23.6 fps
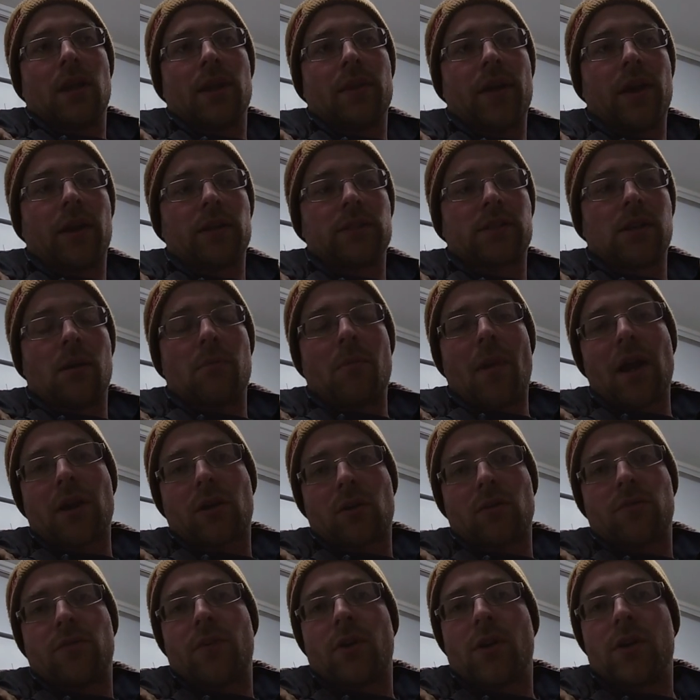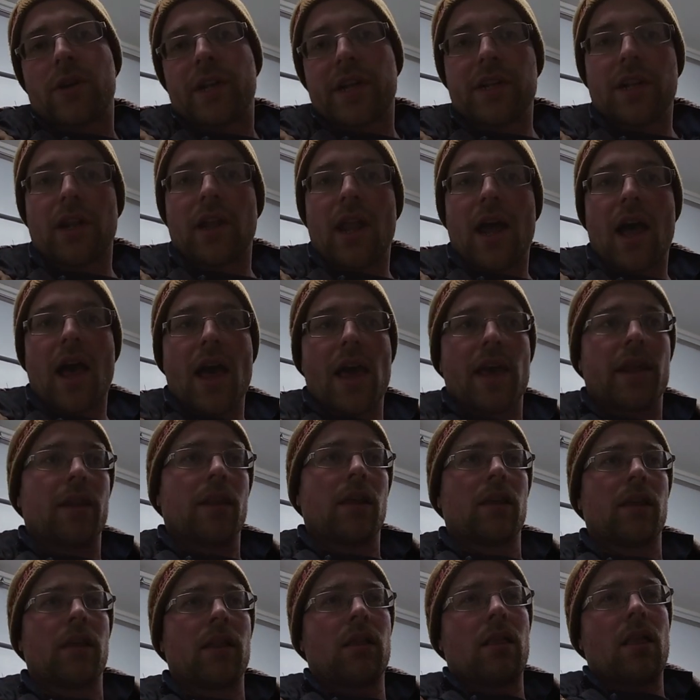There's a microphone in the line,
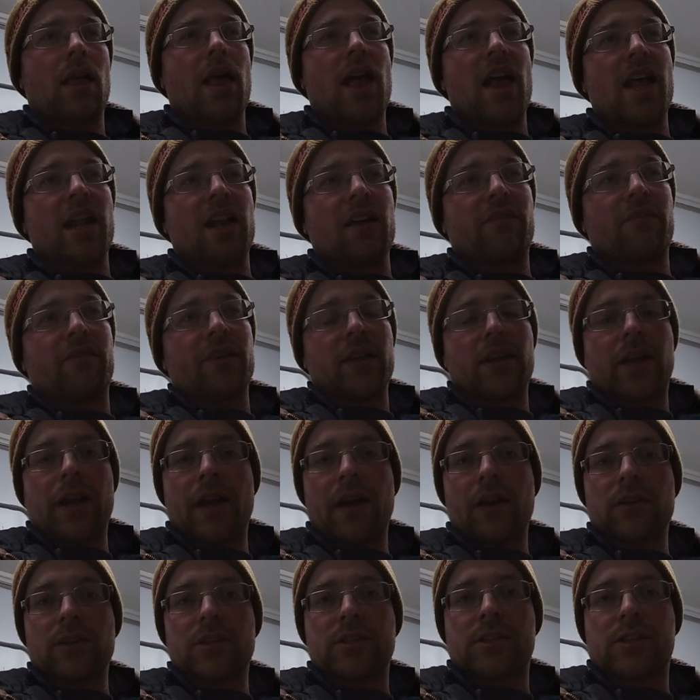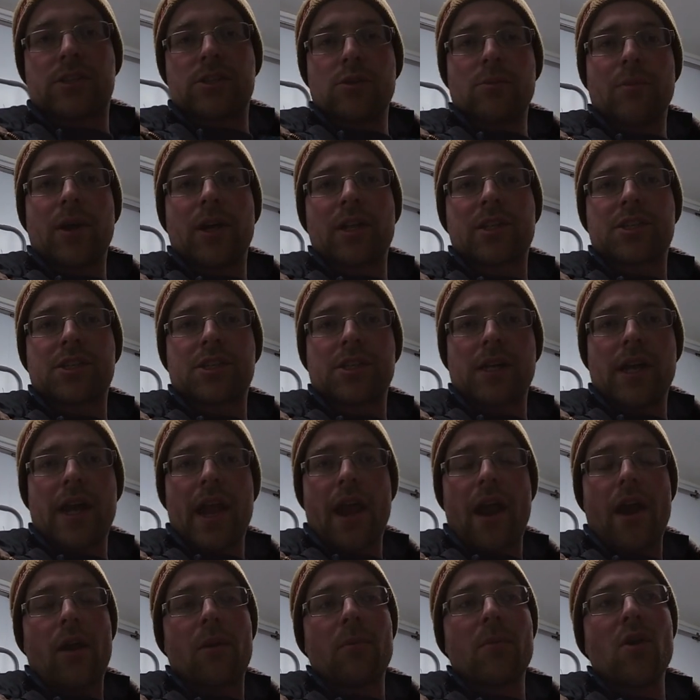and if it hears too much
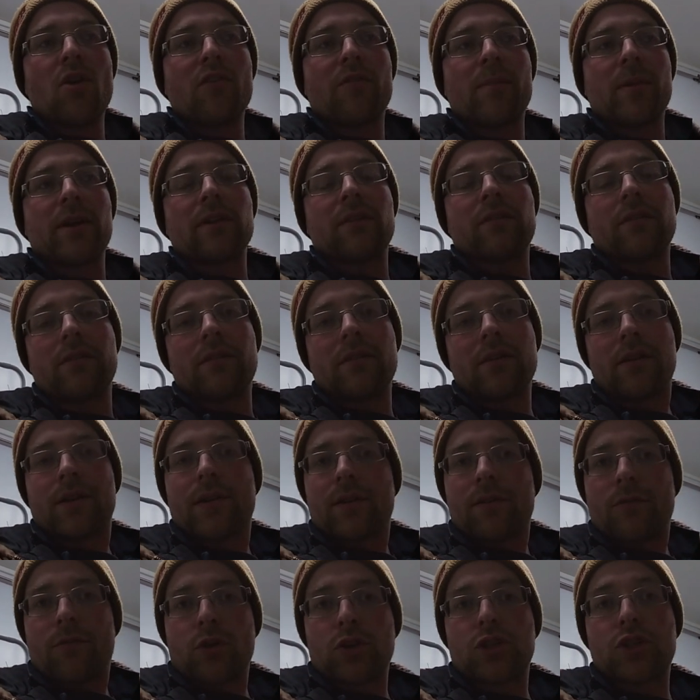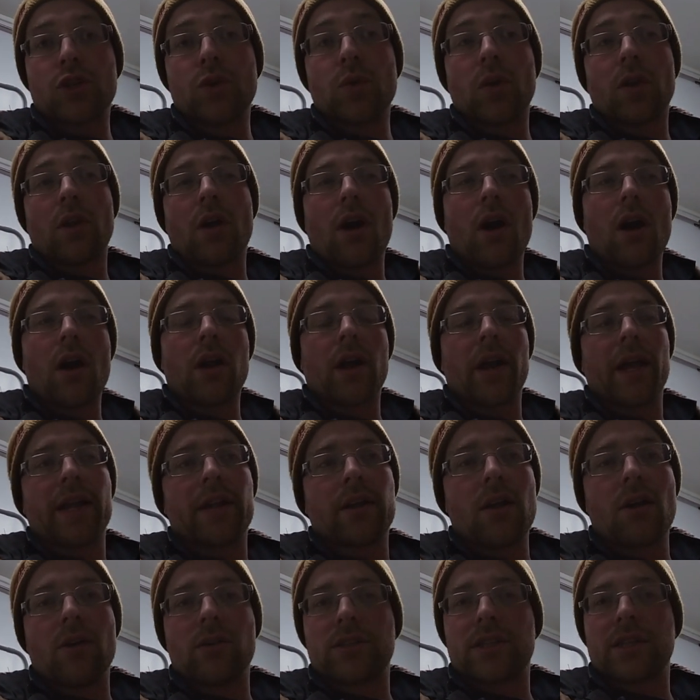air movement for too long, it
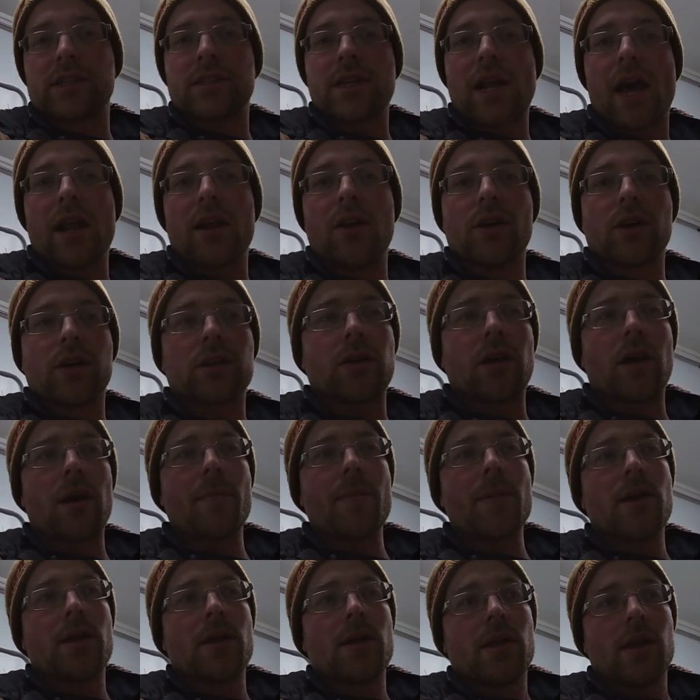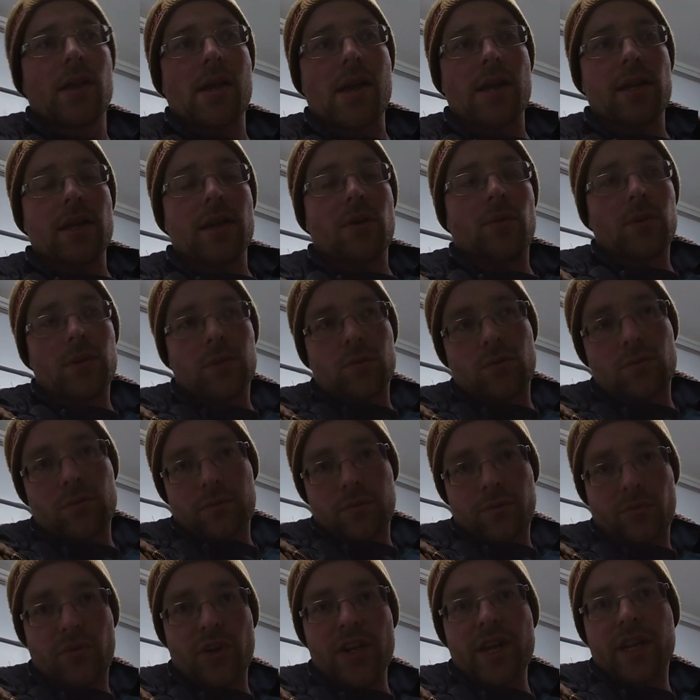knows it's not hooked up and then we'll
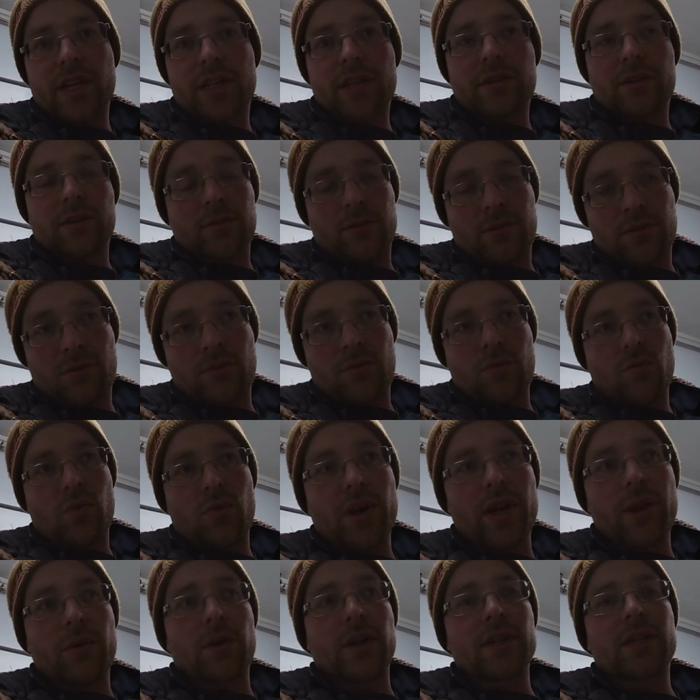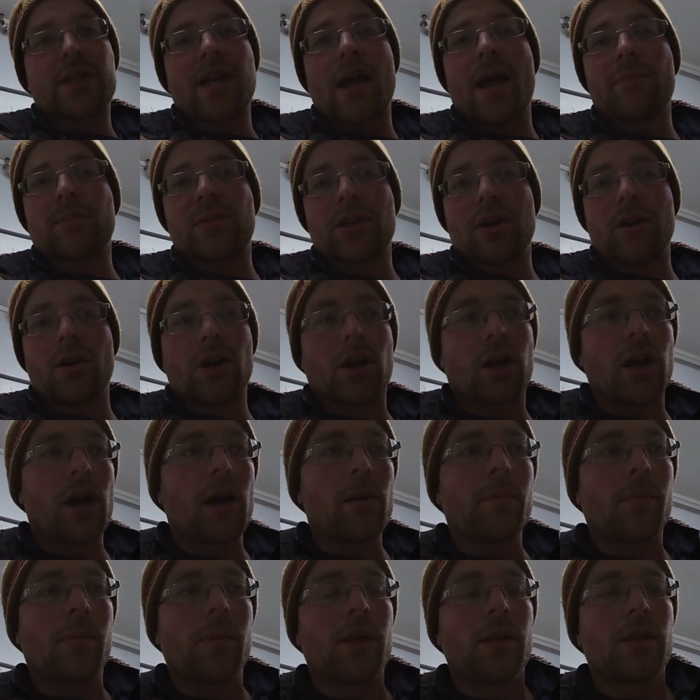re, re attempt to hook
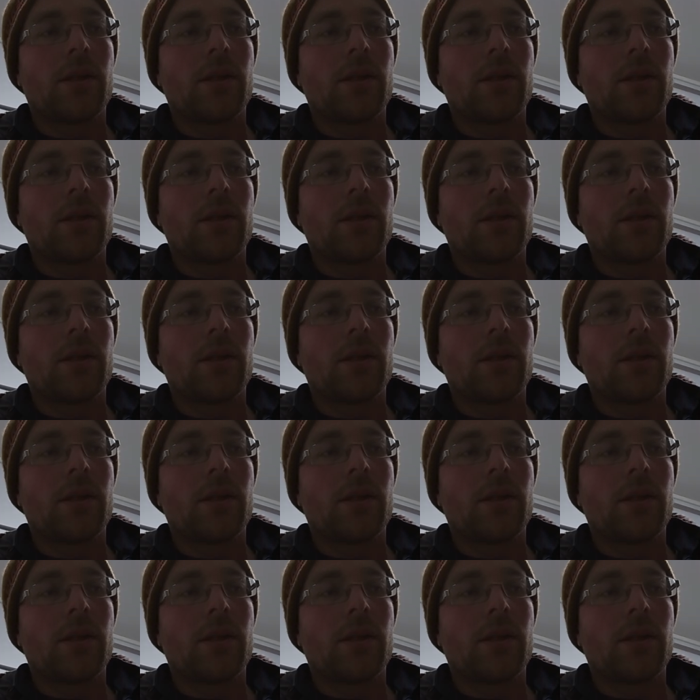up.